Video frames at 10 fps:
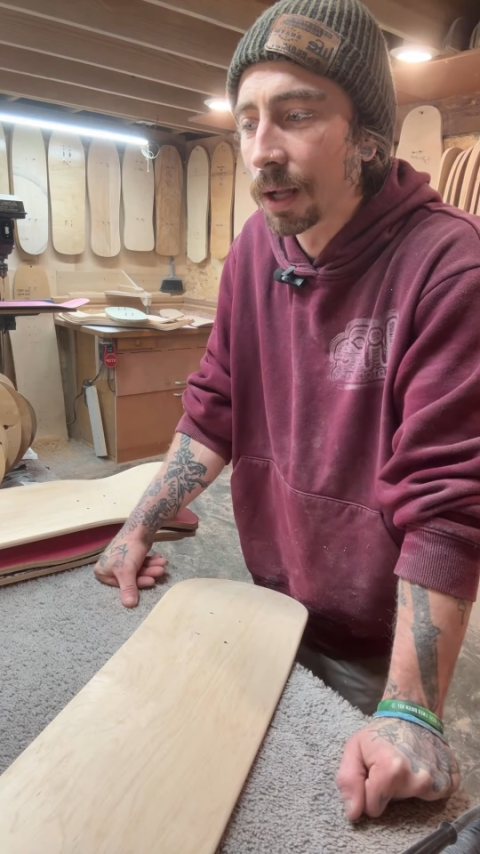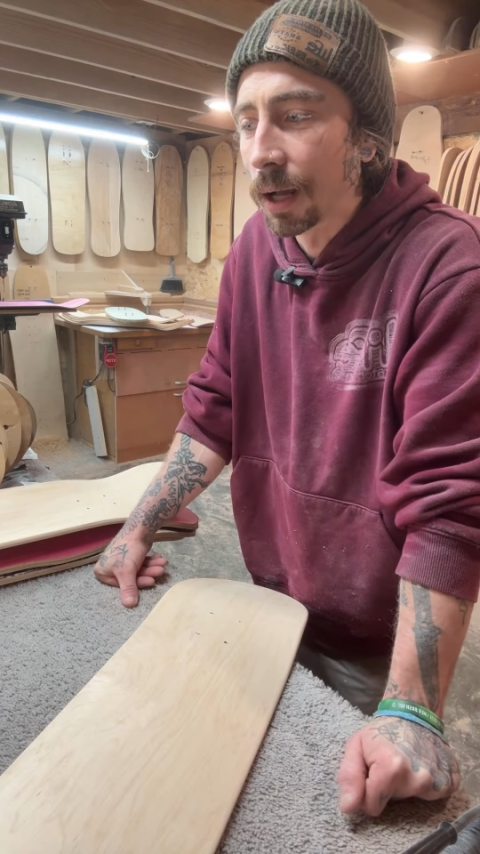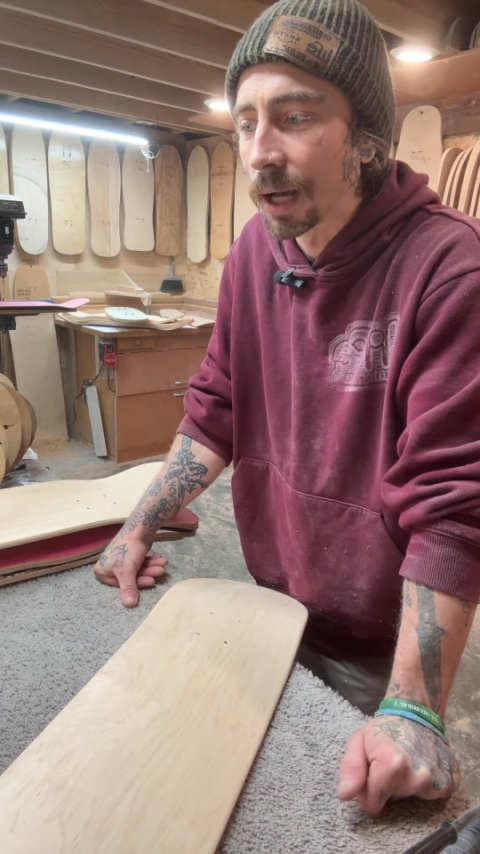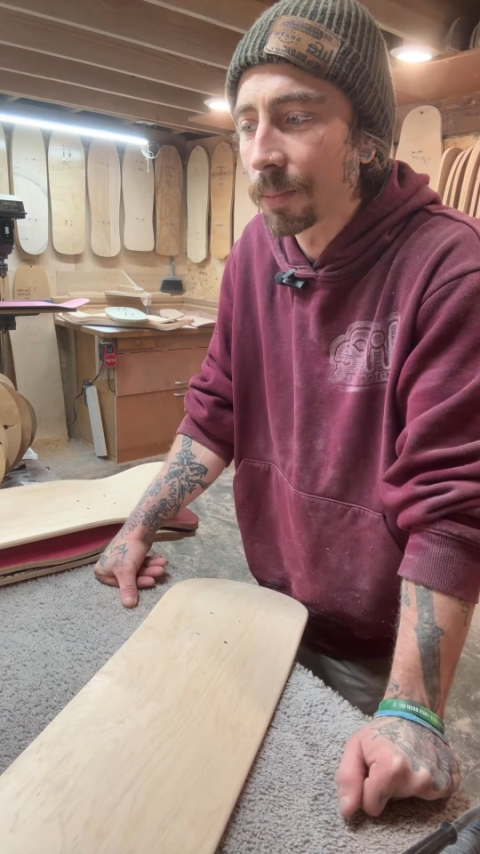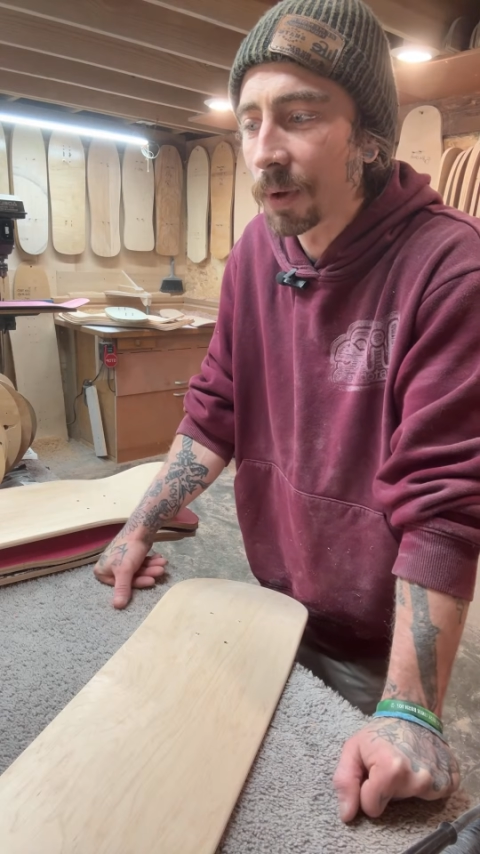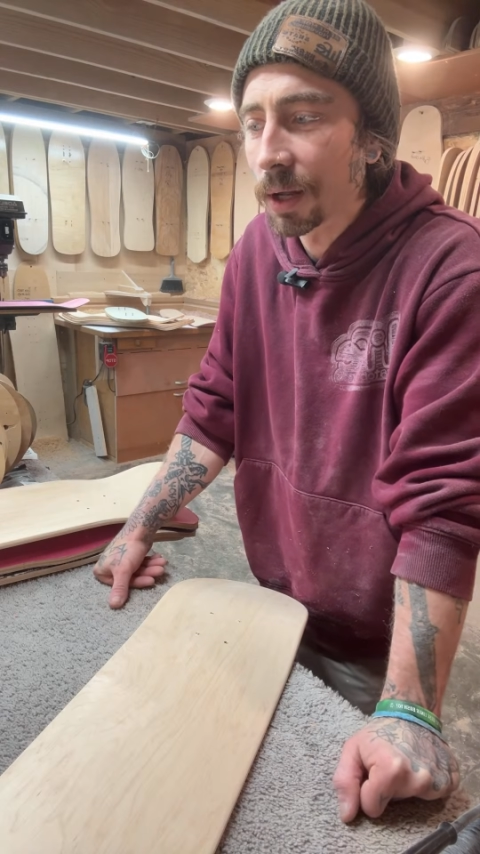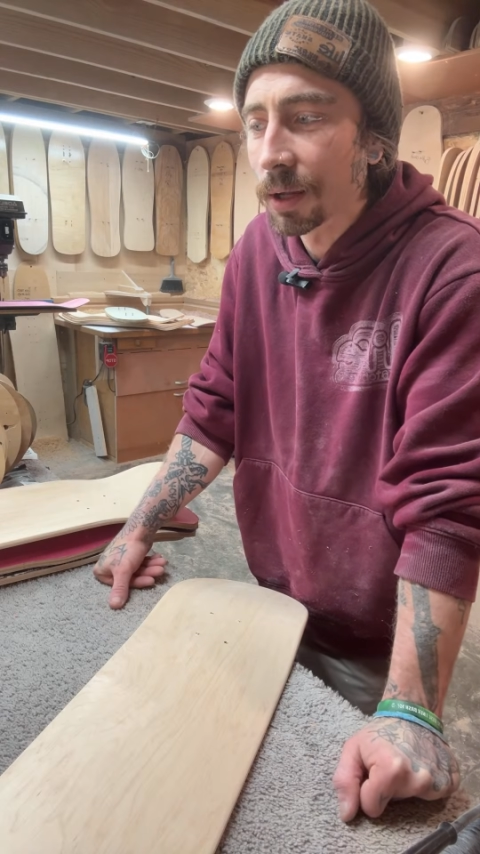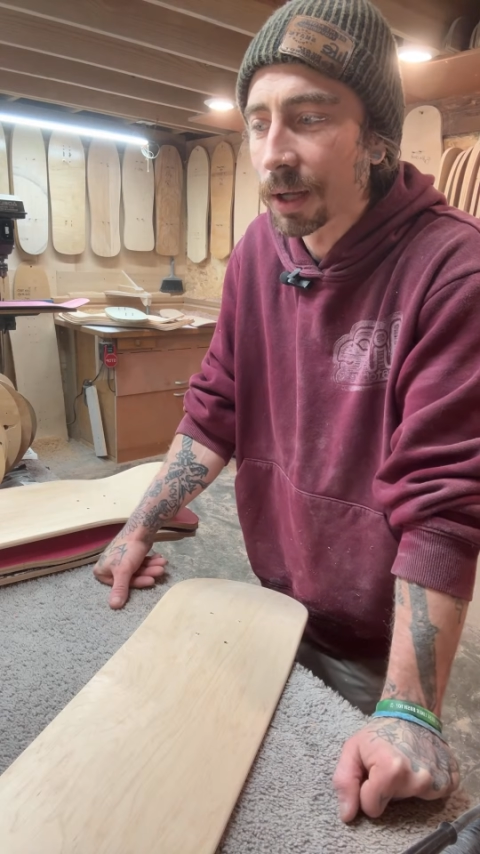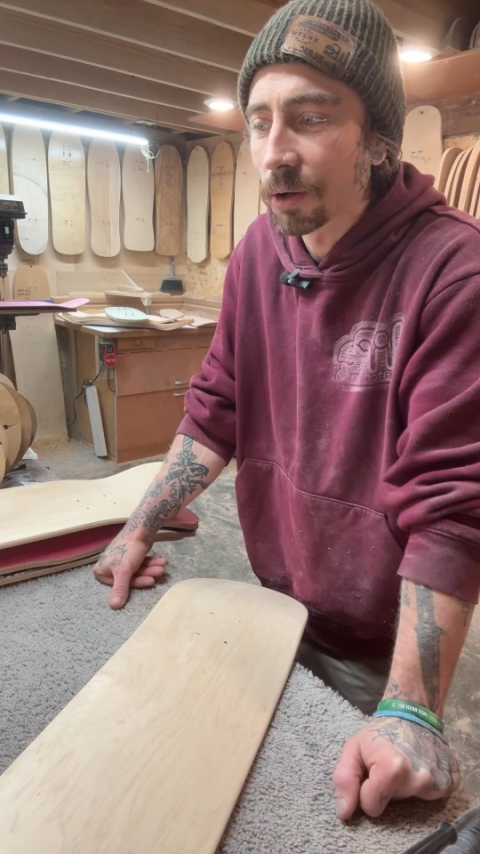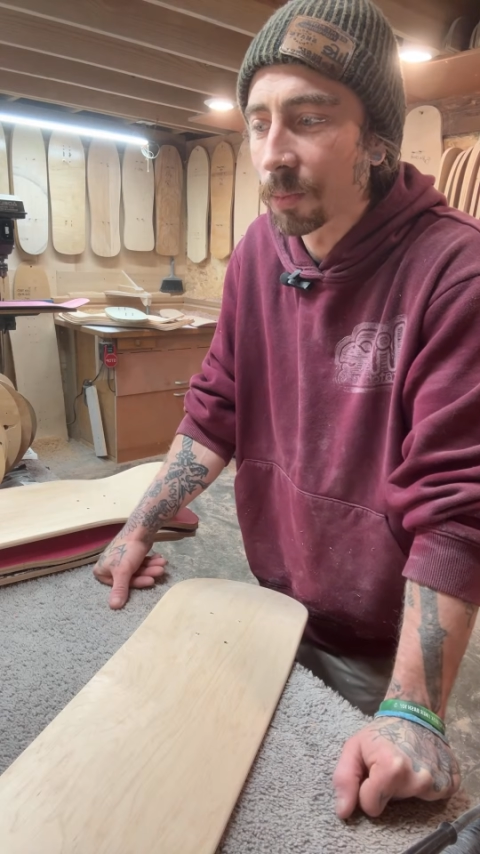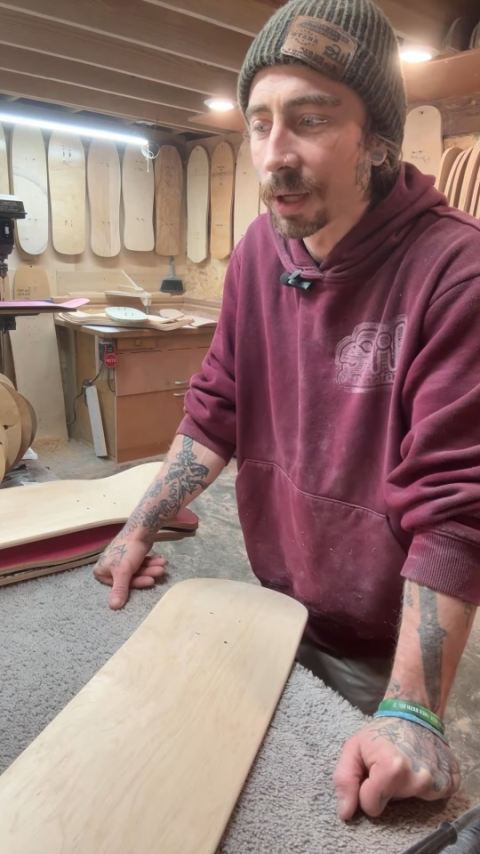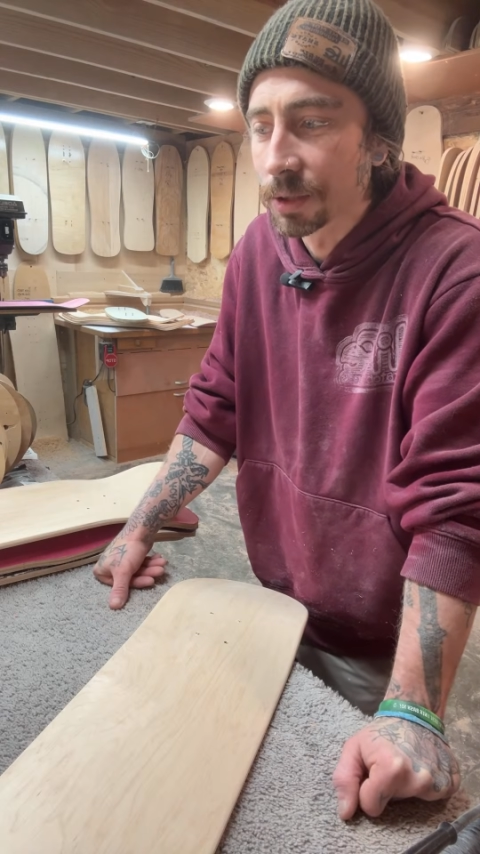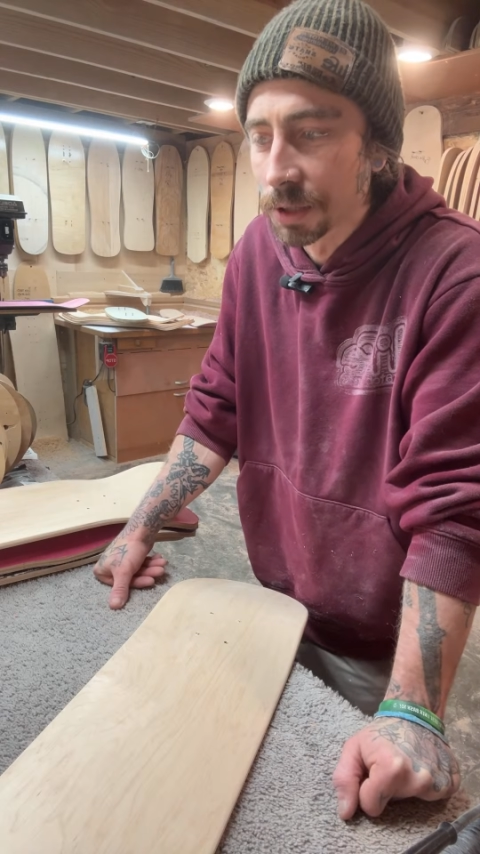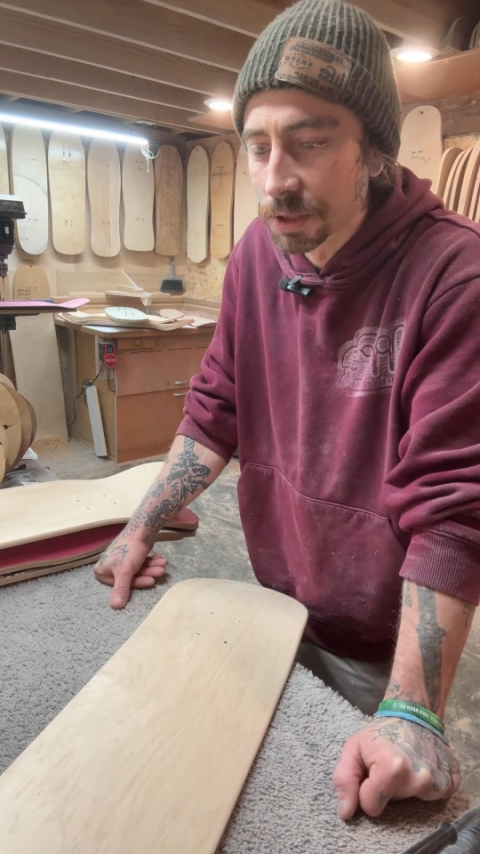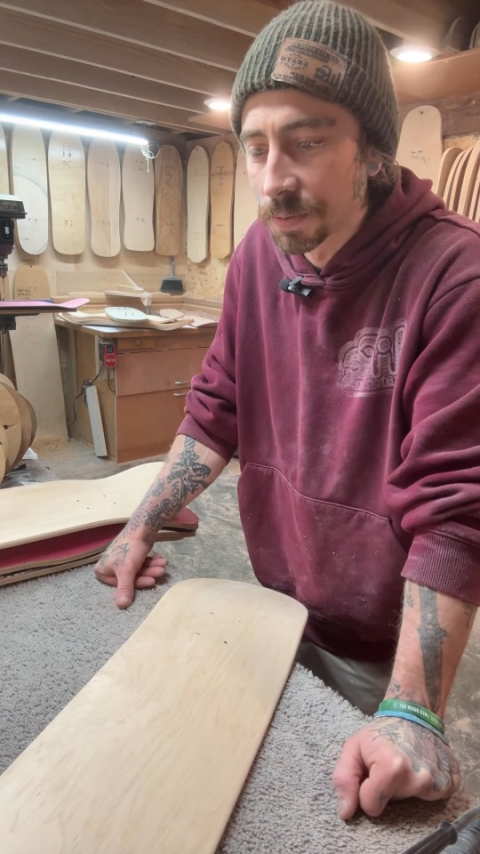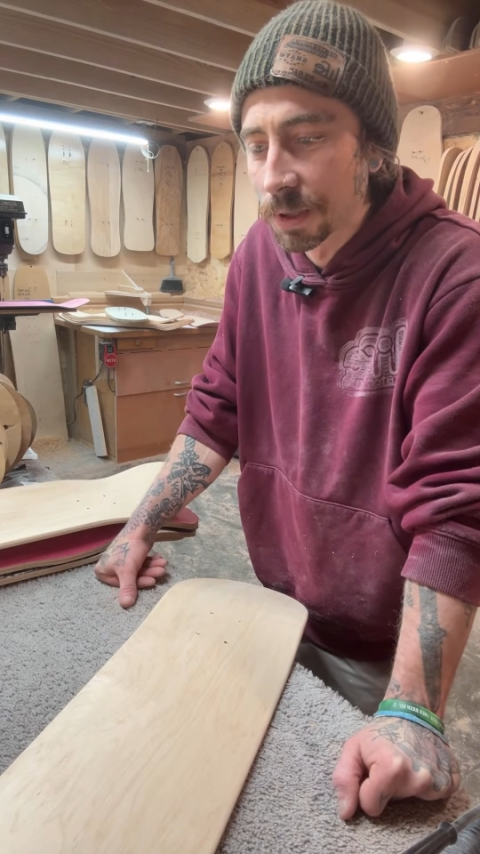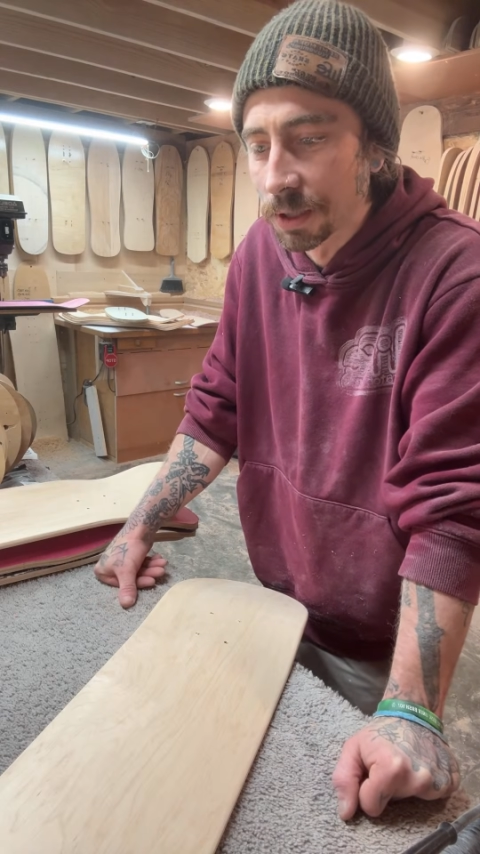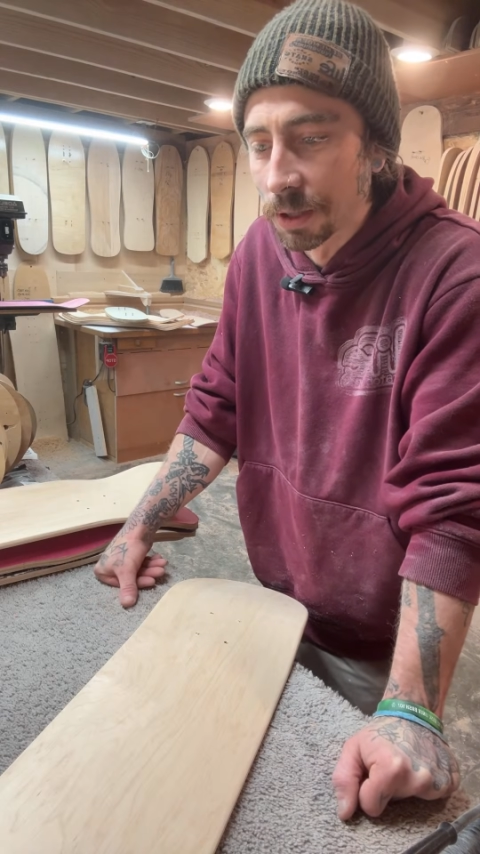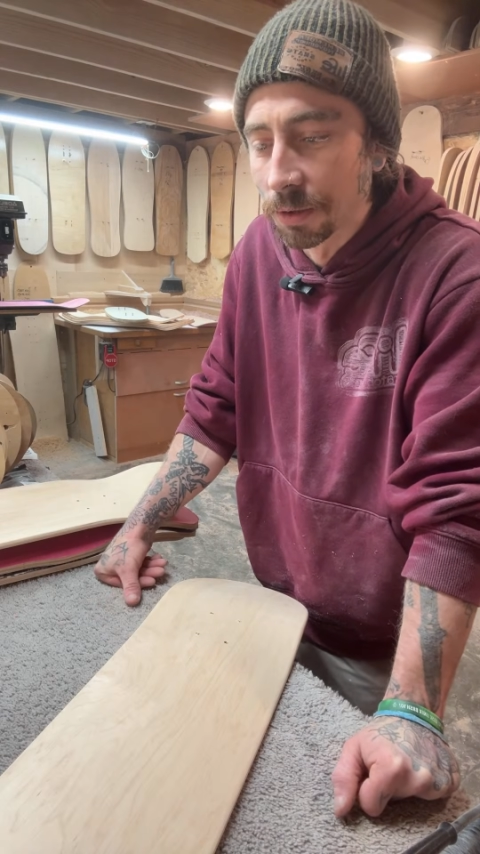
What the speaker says: I don't make judgment on